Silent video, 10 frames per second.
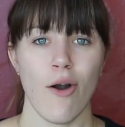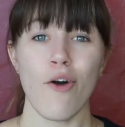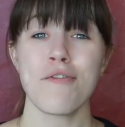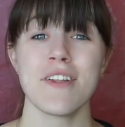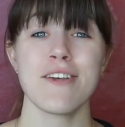
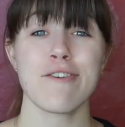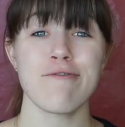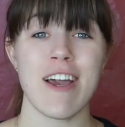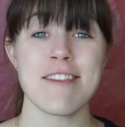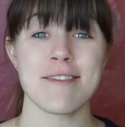hopefully you
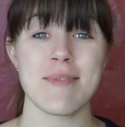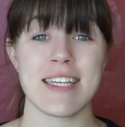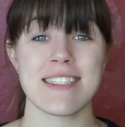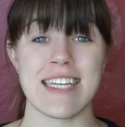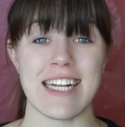can find some
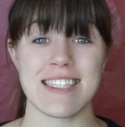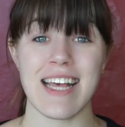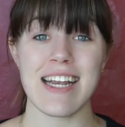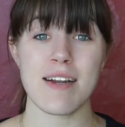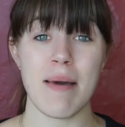things to get
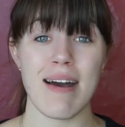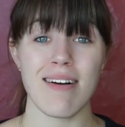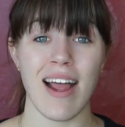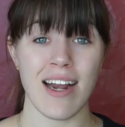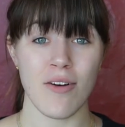excited
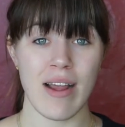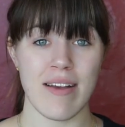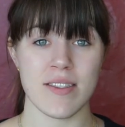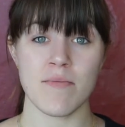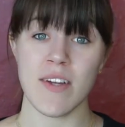about. I know I
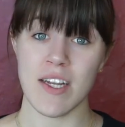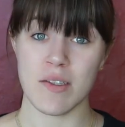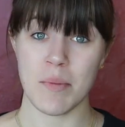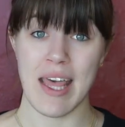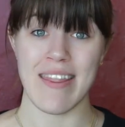have some
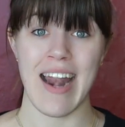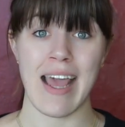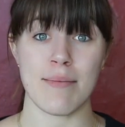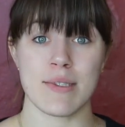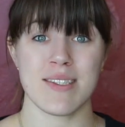videos planned
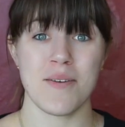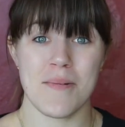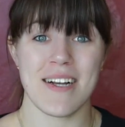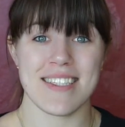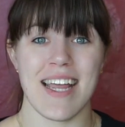that I am
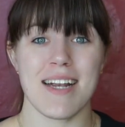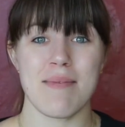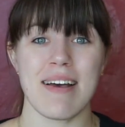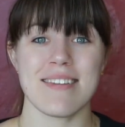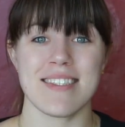super
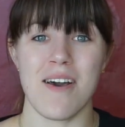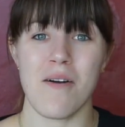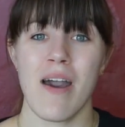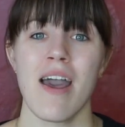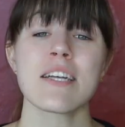excited about,
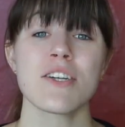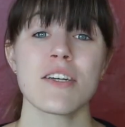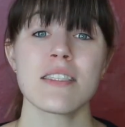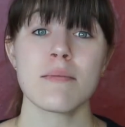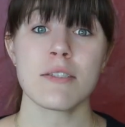so make
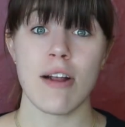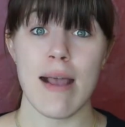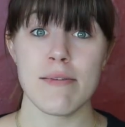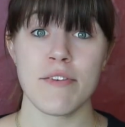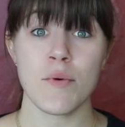sure you
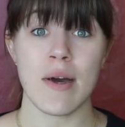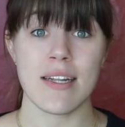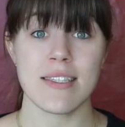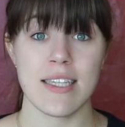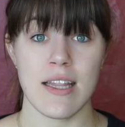subscribe if you
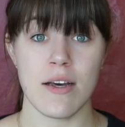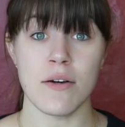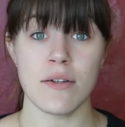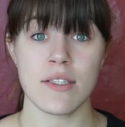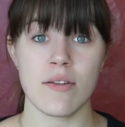want to see
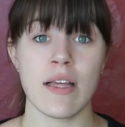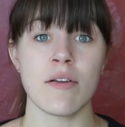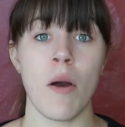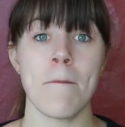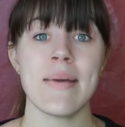those so
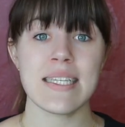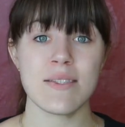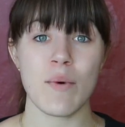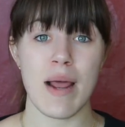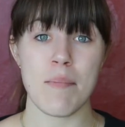that you don't
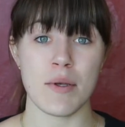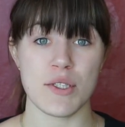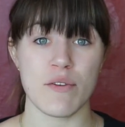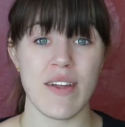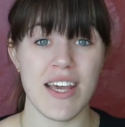miss when I
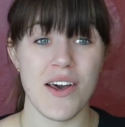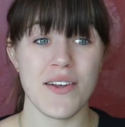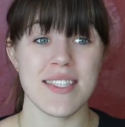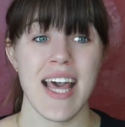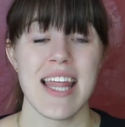post new
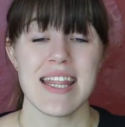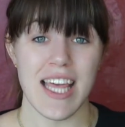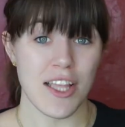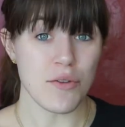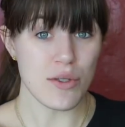videos.
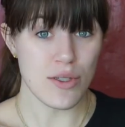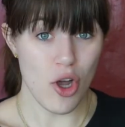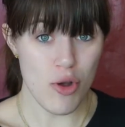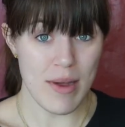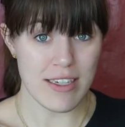Thank you
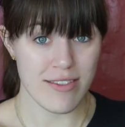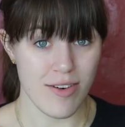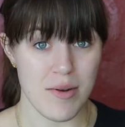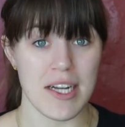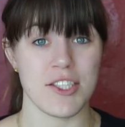so much
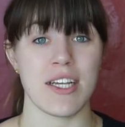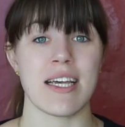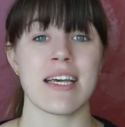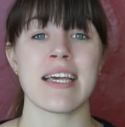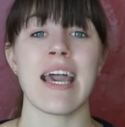for
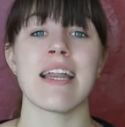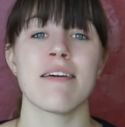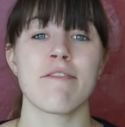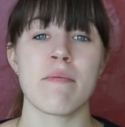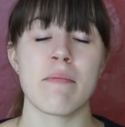watching.
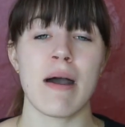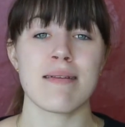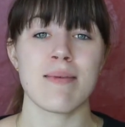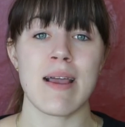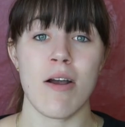Again, from the
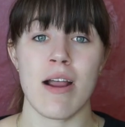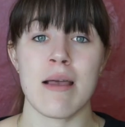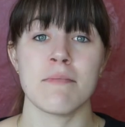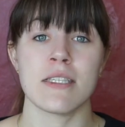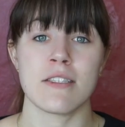bottom of my
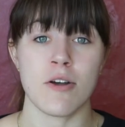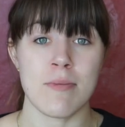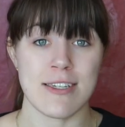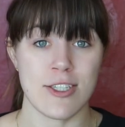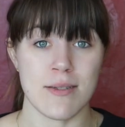heart, it means
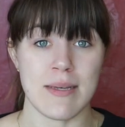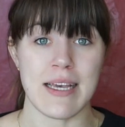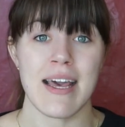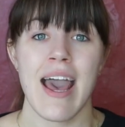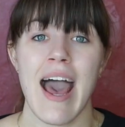so much to
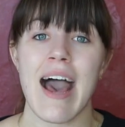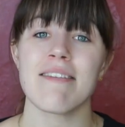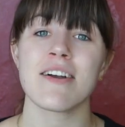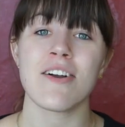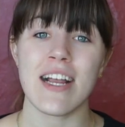me.
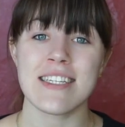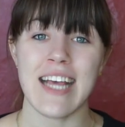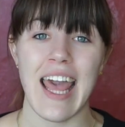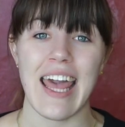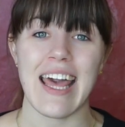Have a great
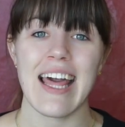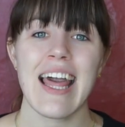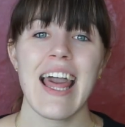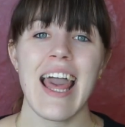day,